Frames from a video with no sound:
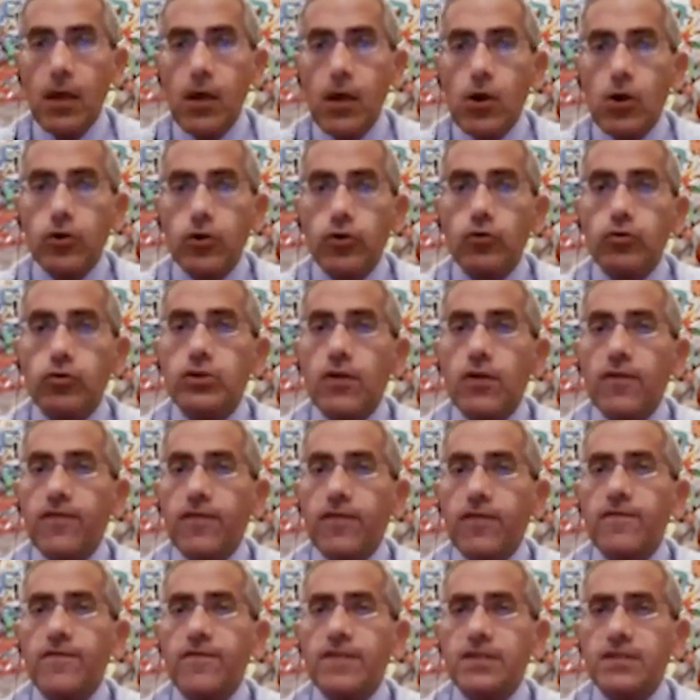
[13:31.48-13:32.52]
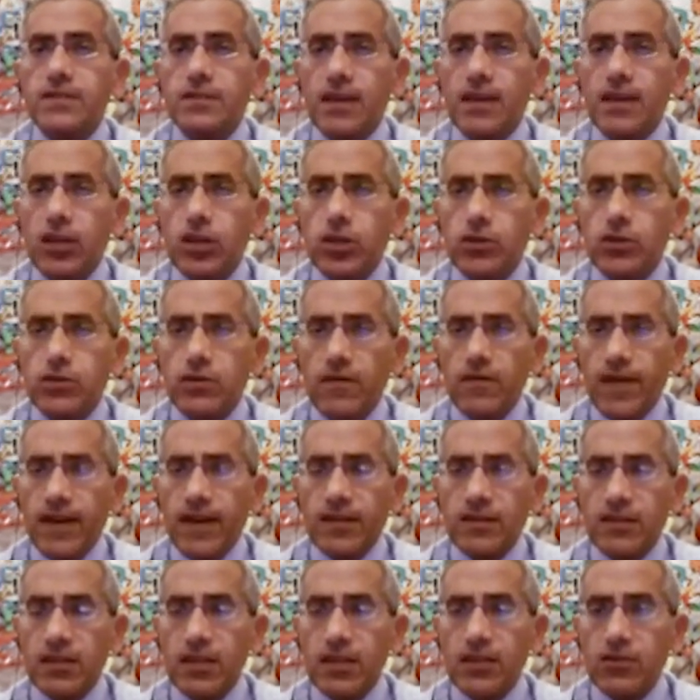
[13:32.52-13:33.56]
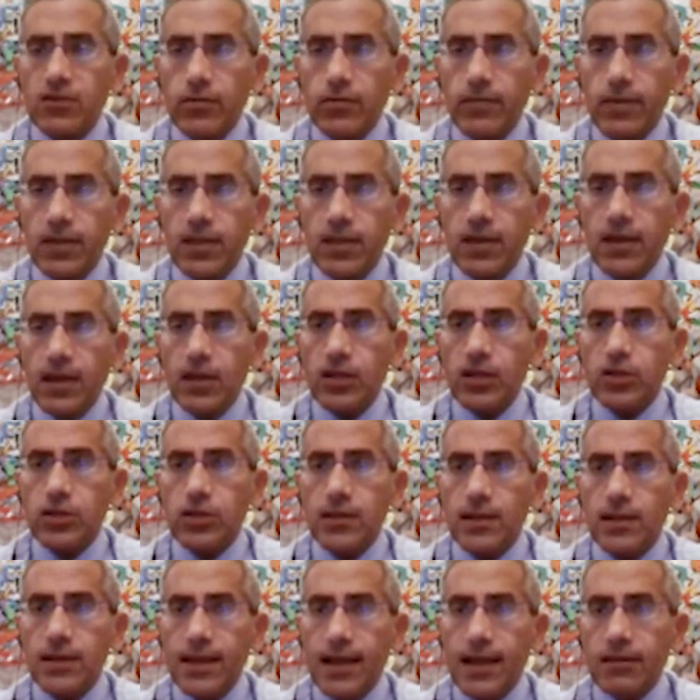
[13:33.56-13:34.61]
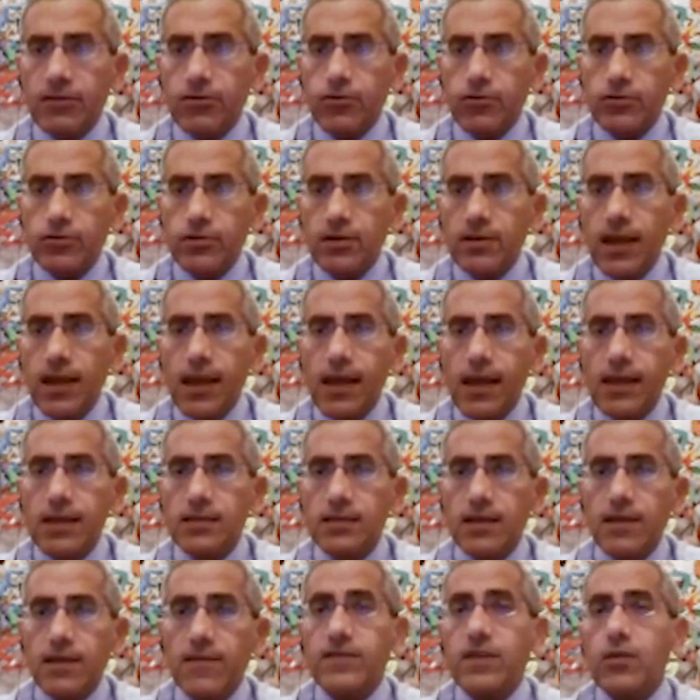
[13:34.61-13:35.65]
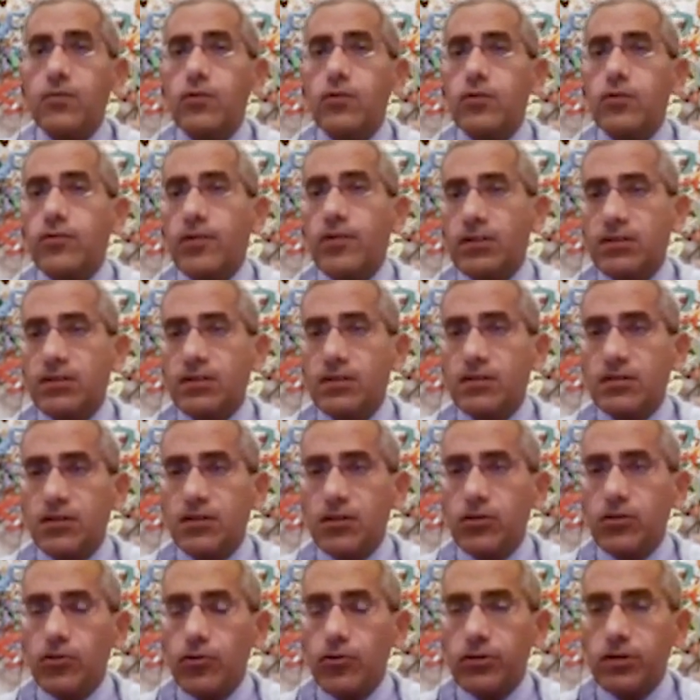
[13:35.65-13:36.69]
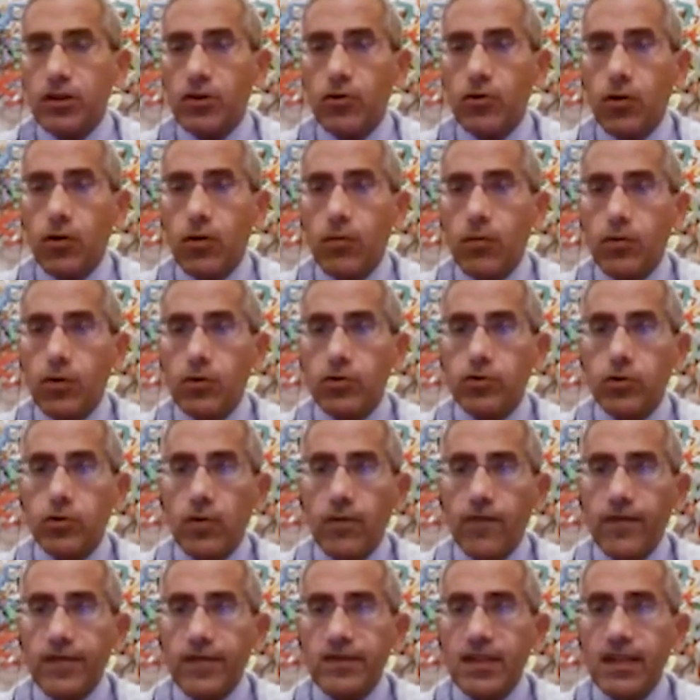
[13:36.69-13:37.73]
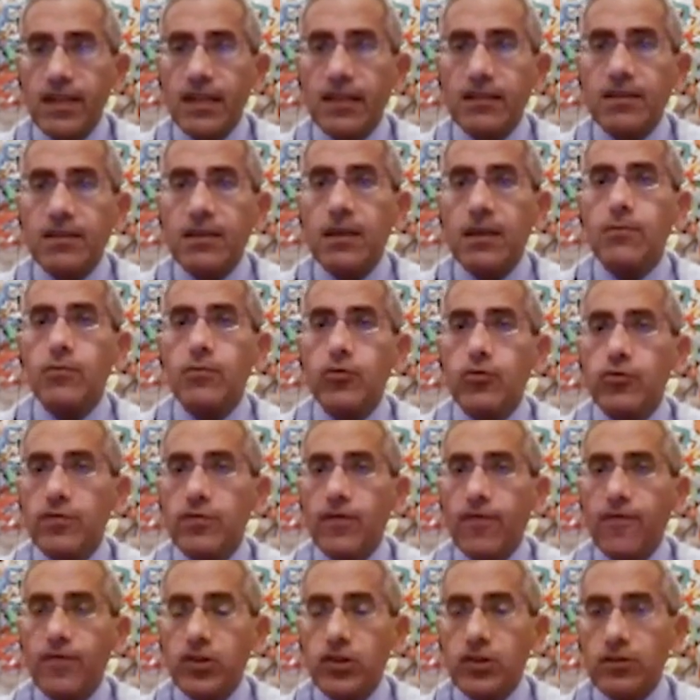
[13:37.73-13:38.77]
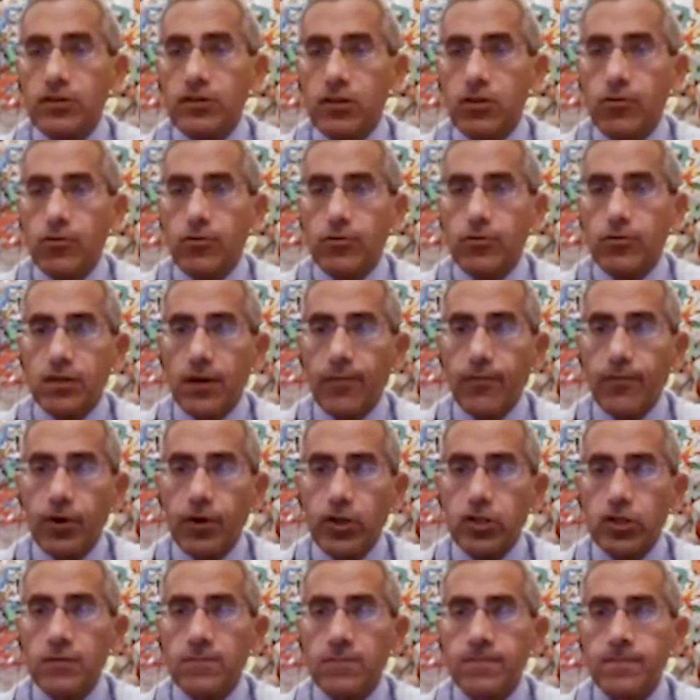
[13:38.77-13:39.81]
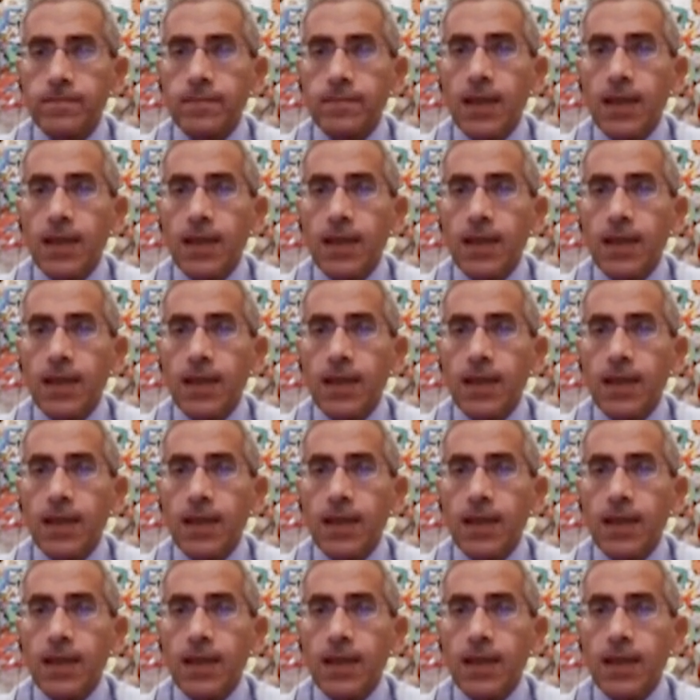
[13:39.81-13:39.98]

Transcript: use of investigational vaccine or medication in last 30 days, if they were residents in nursing home, long-term facility, immune deficiency or suppression,